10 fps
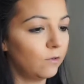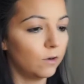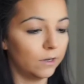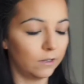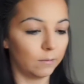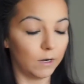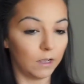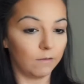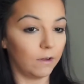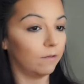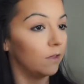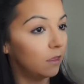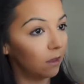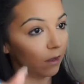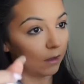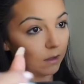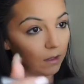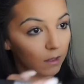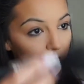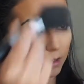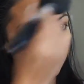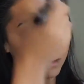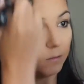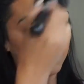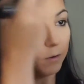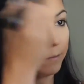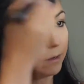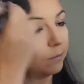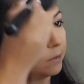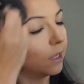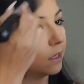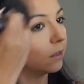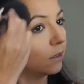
course, I'm gonna give everything one big blend